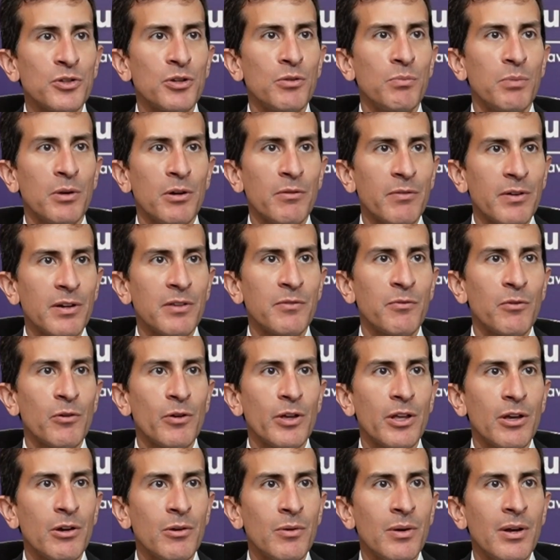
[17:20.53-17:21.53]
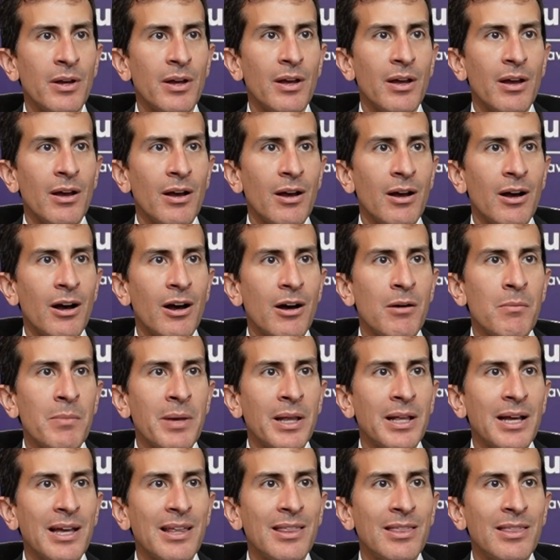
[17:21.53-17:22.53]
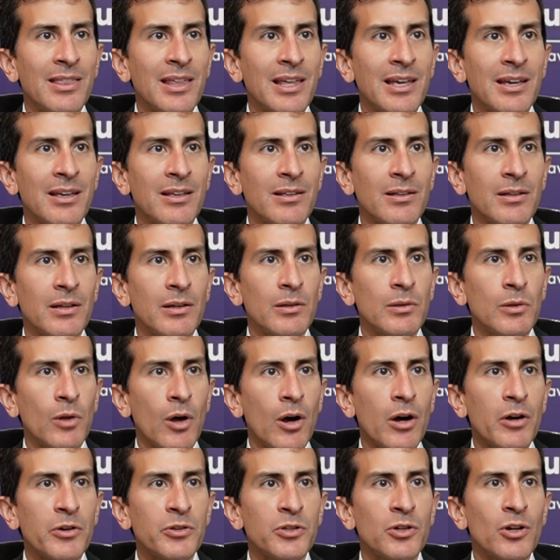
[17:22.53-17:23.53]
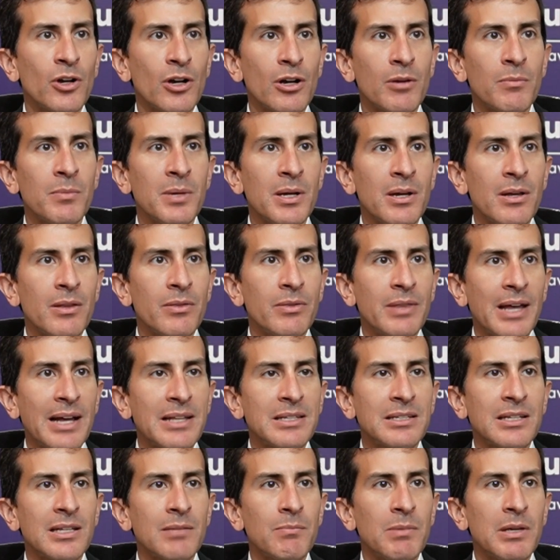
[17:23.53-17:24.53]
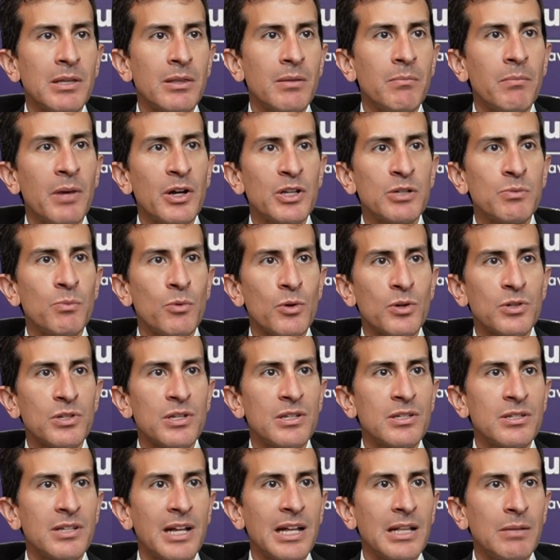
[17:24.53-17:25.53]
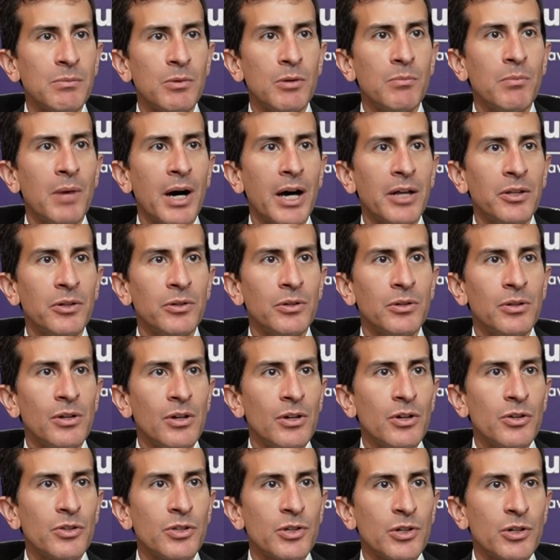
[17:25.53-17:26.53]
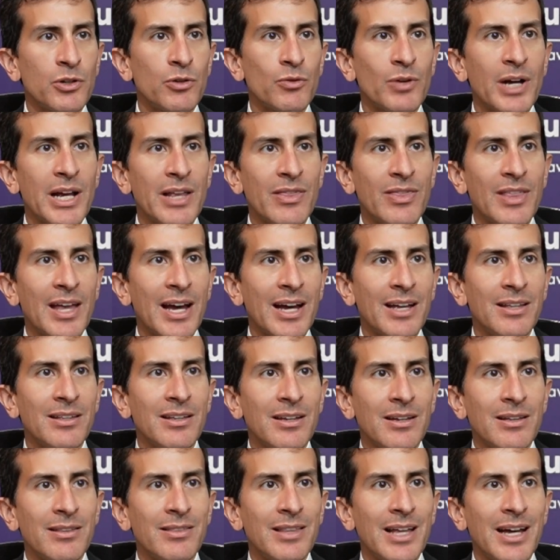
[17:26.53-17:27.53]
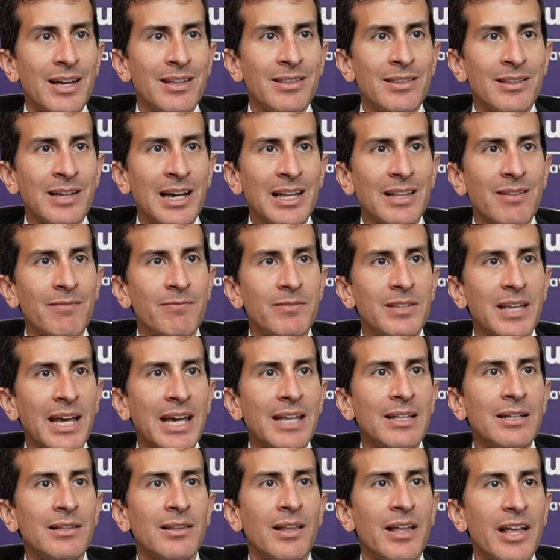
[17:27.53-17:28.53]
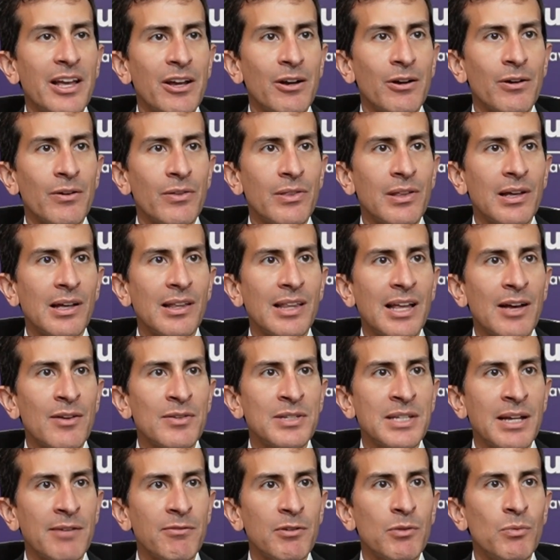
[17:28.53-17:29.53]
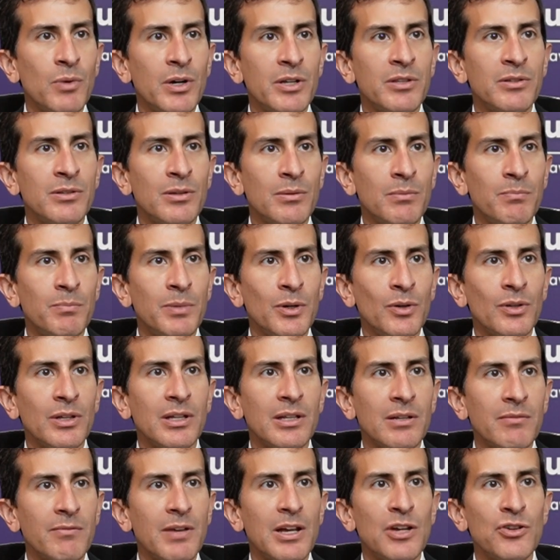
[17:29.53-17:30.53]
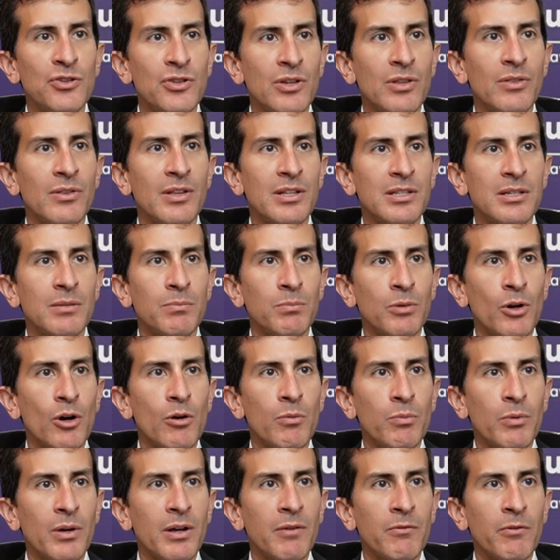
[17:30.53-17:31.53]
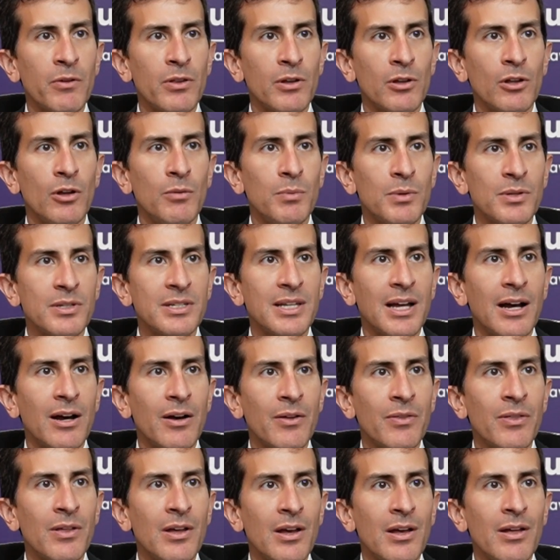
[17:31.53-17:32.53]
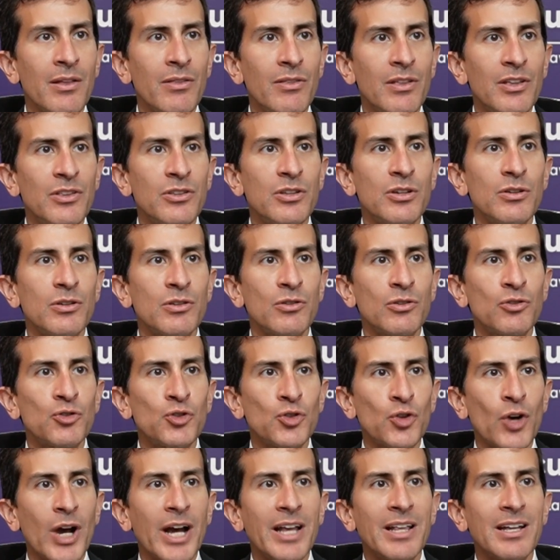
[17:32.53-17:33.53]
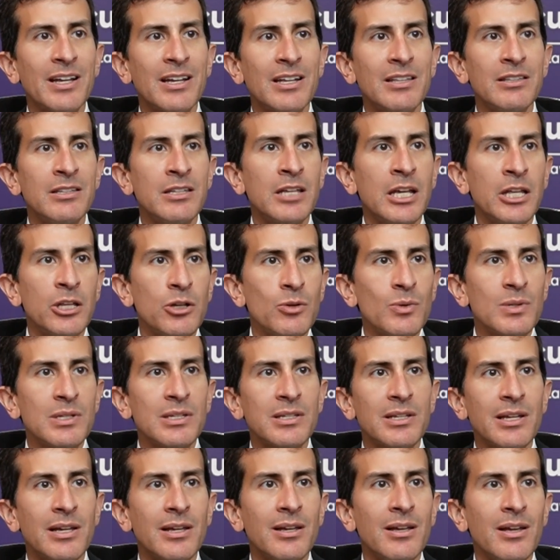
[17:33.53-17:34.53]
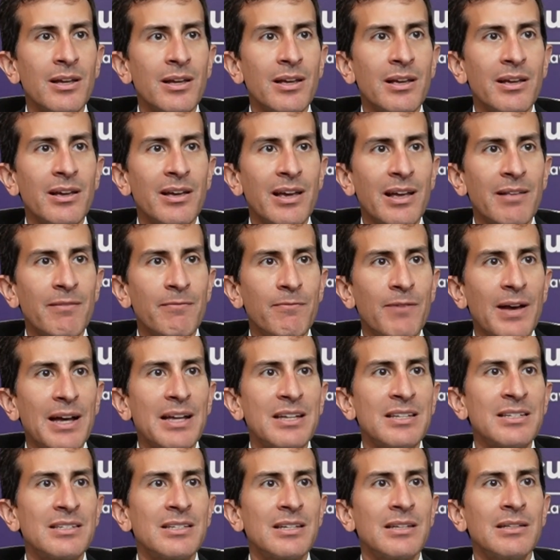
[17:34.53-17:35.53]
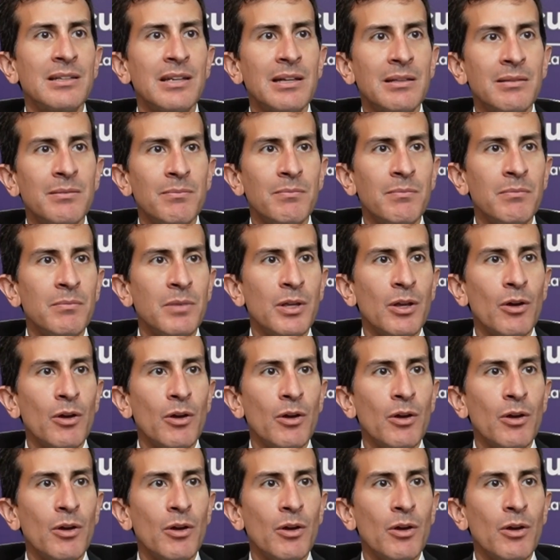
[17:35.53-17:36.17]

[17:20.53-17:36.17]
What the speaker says: perfect for you. And I think long-term, that's going to be the much more sustainable model to create that kind of data layer that allows everyone to build innovation that's appropriate for the Global South, than to try to continuously invest and